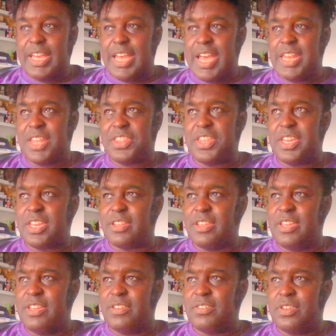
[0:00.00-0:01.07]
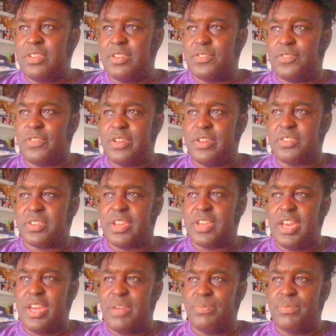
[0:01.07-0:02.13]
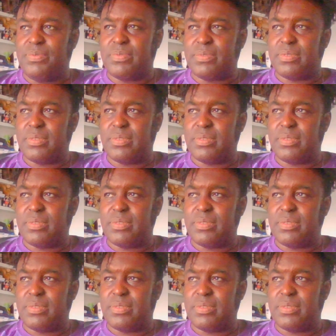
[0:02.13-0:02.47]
And I think his first game,